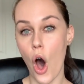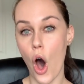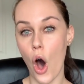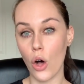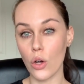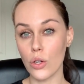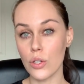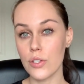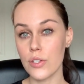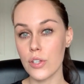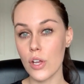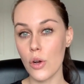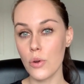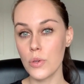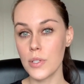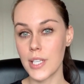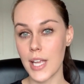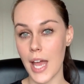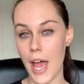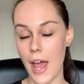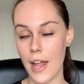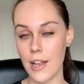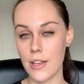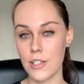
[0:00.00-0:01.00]
also
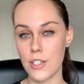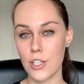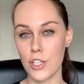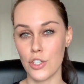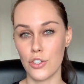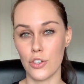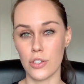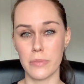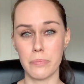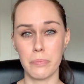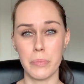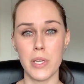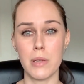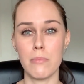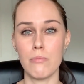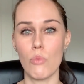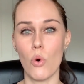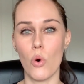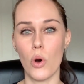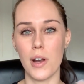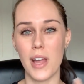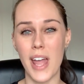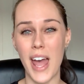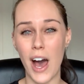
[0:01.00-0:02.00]
tend to just be
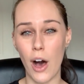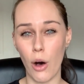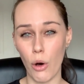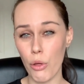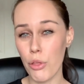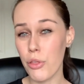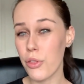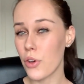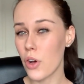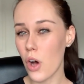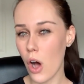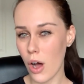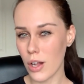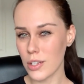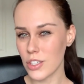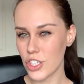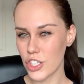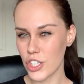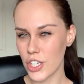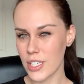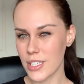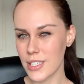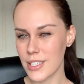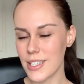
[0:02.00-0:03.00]
more health
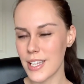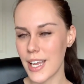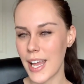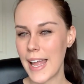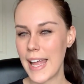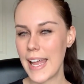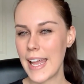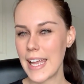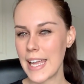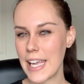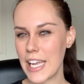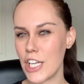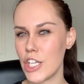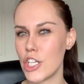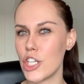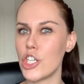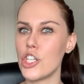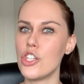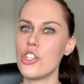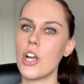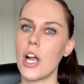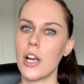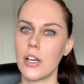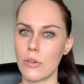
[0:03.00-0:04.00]
conscious
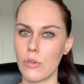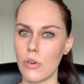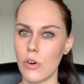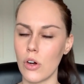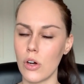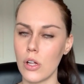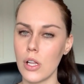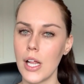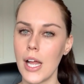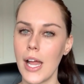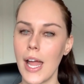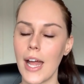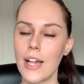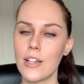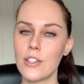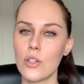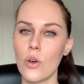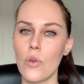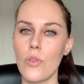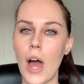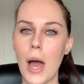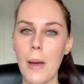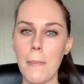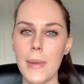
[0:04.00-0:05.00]
in general. And
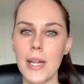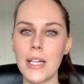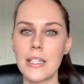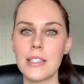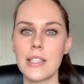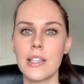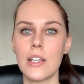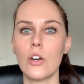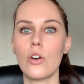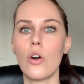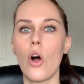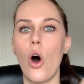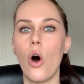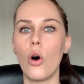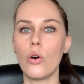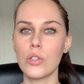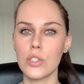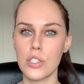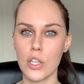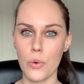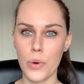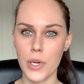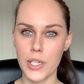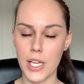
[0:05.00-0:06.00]
so that means they're
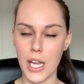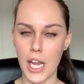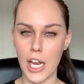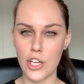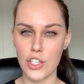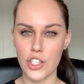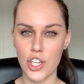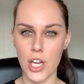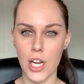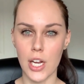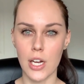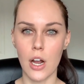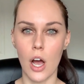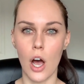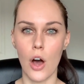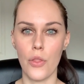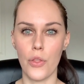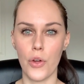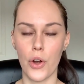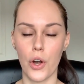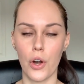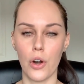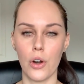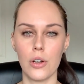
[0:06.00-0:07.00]
also engaging in
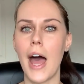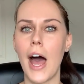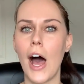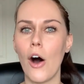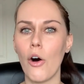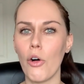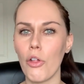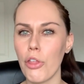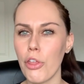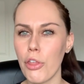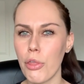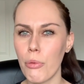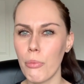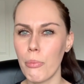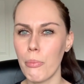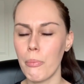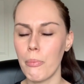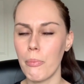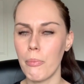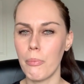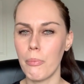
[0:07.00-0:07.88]
other health